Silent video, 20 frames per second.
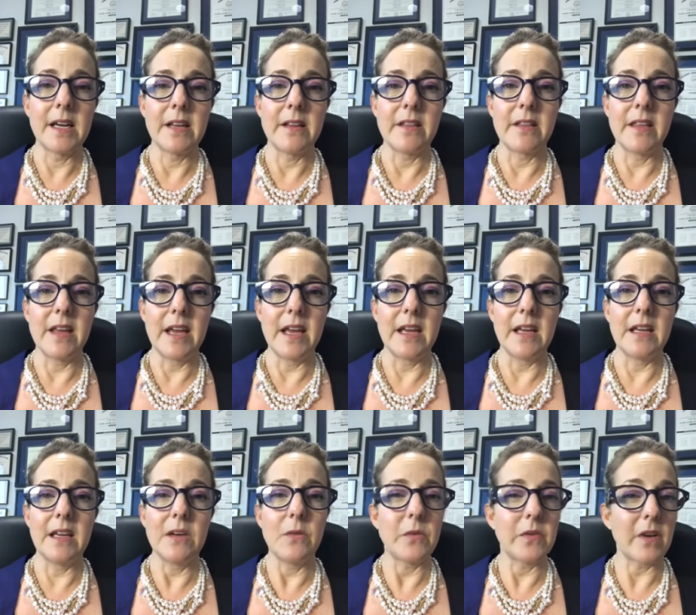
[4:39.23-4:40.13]

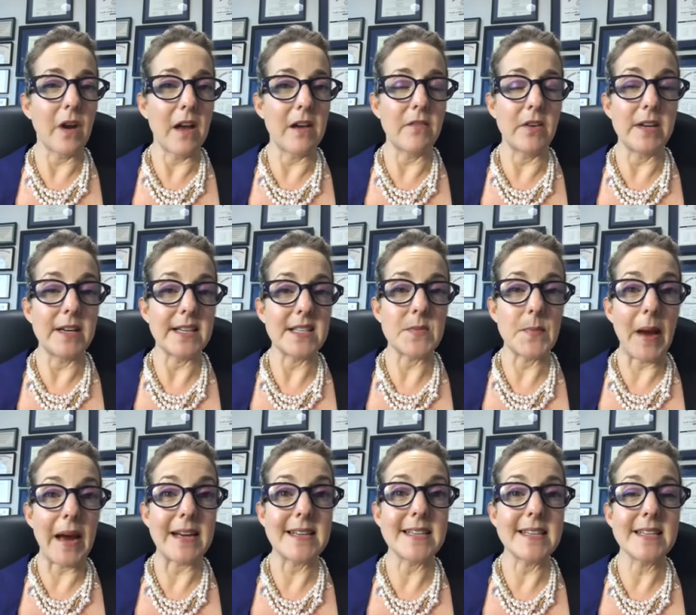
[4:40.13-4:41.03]
it was kind of
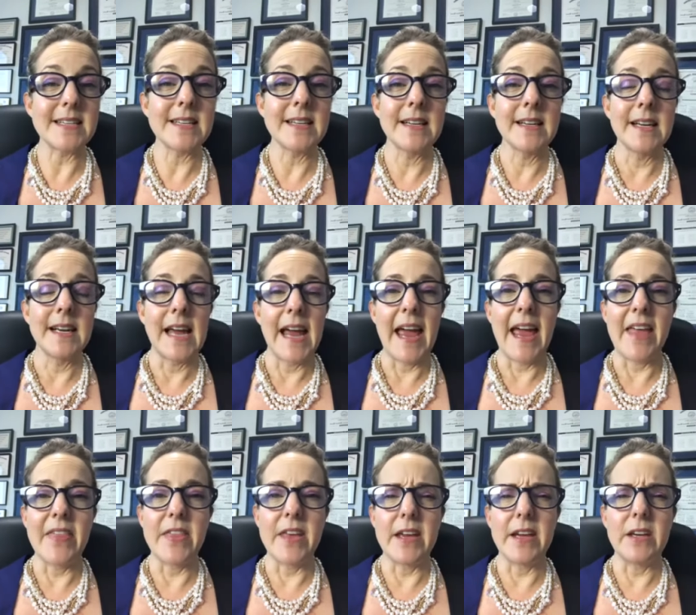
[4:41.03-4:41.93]
unexpected
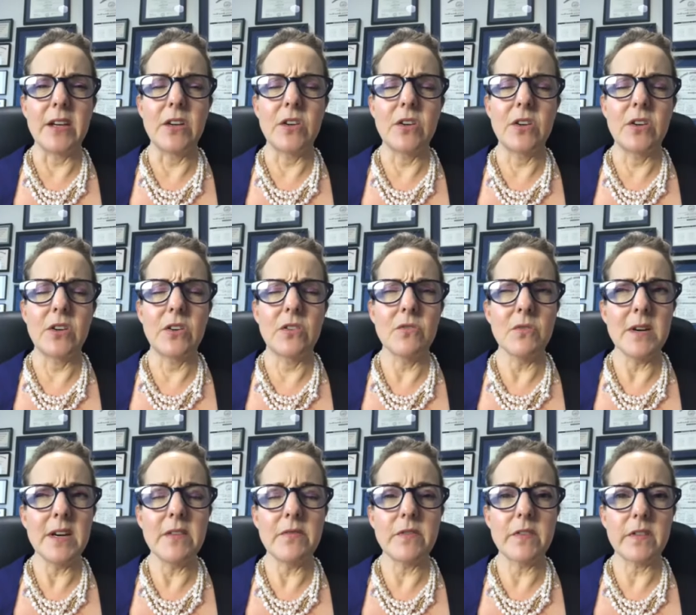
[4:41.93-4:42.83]
and they
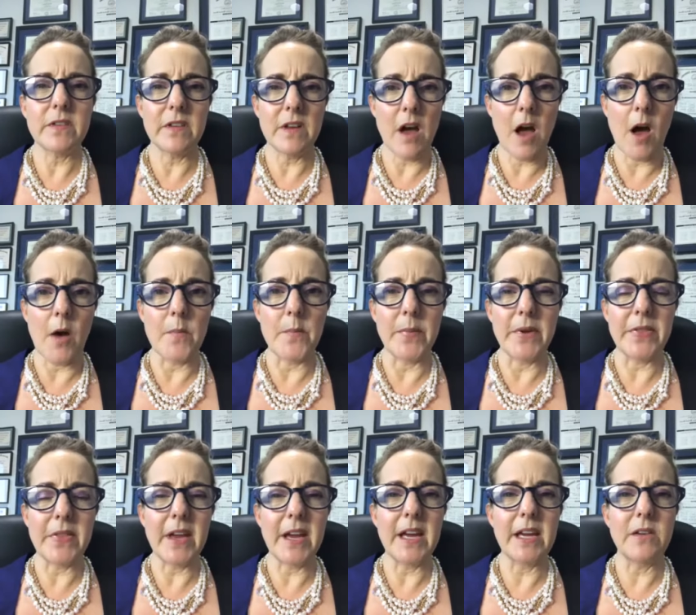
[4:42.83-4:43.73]
grieved some, but
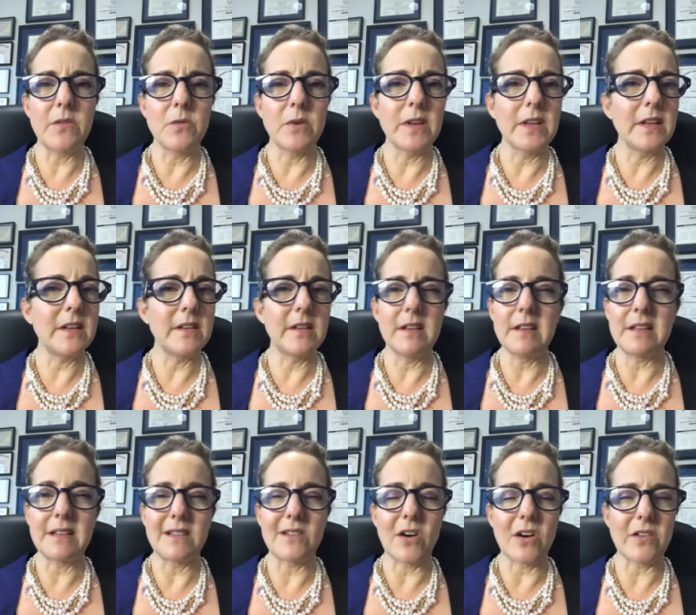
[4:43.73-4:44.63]
they really didn't
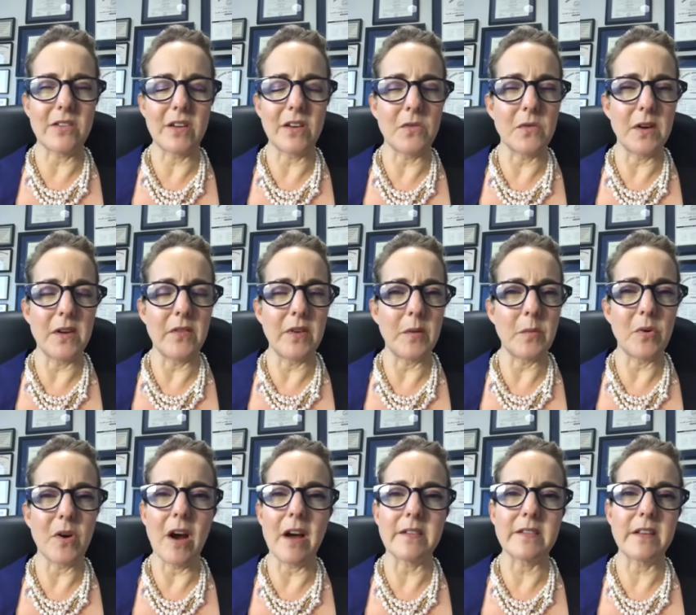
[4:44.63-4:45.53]
start the grieving
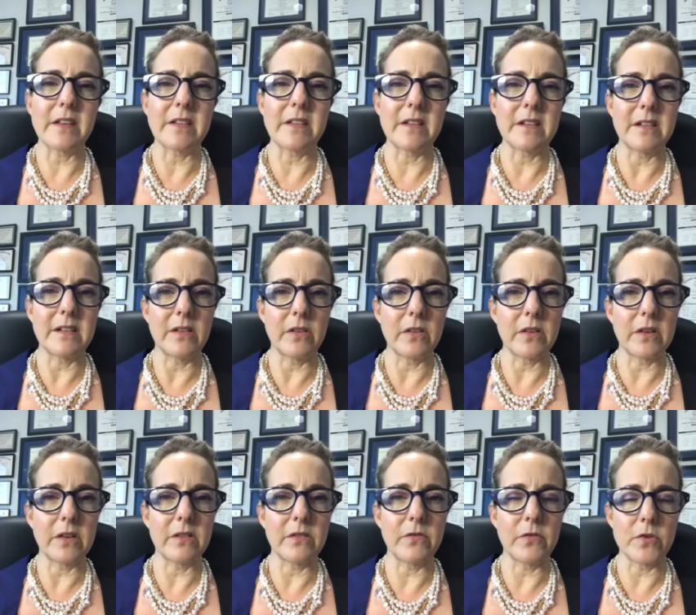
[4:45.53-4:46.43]
process until
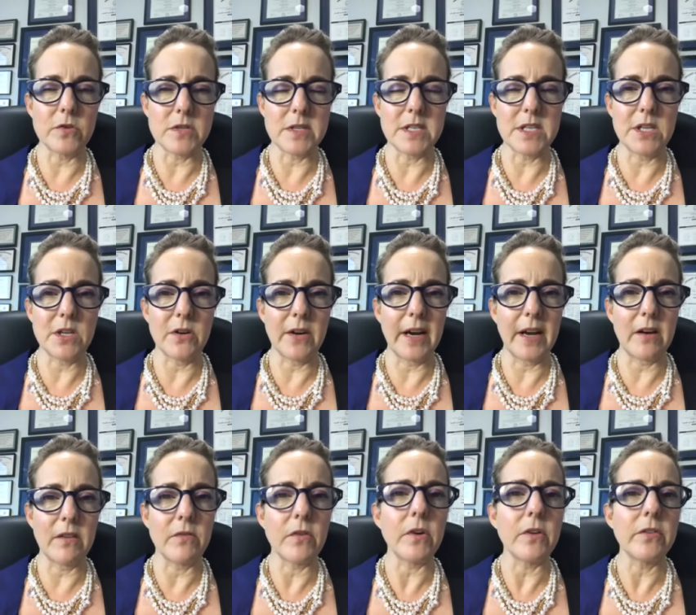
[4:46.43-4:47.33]
the first year
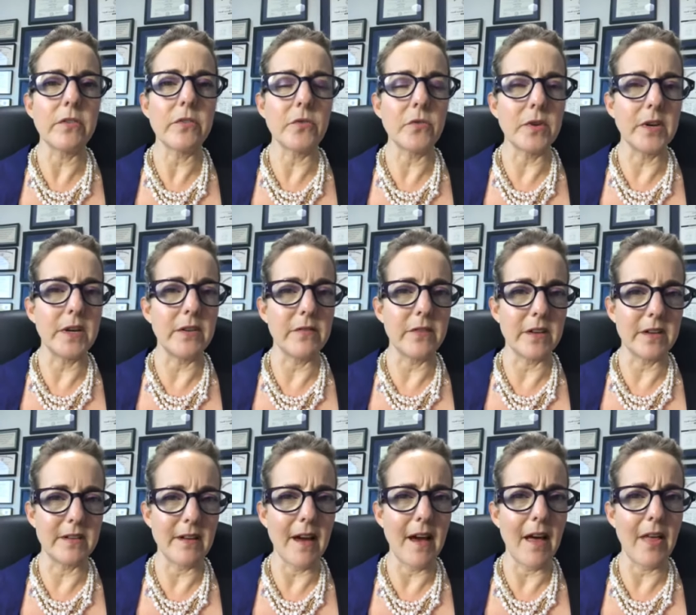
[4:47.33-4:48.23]
anniversary of the
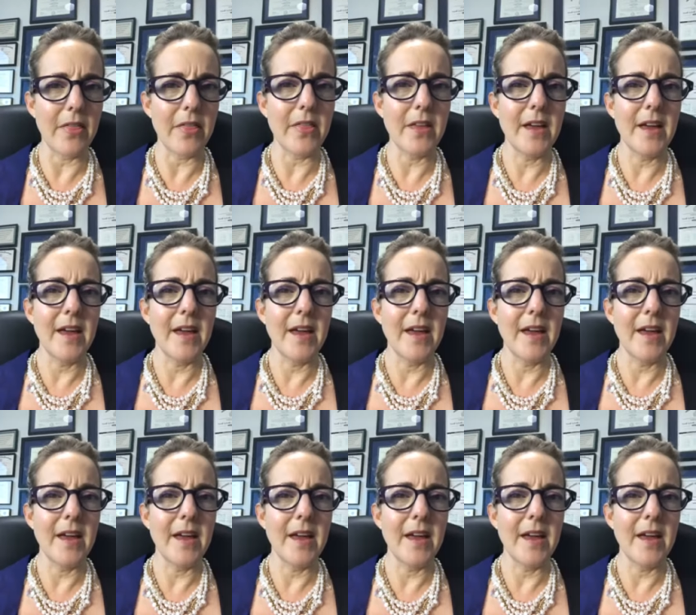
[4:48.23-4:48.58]
death.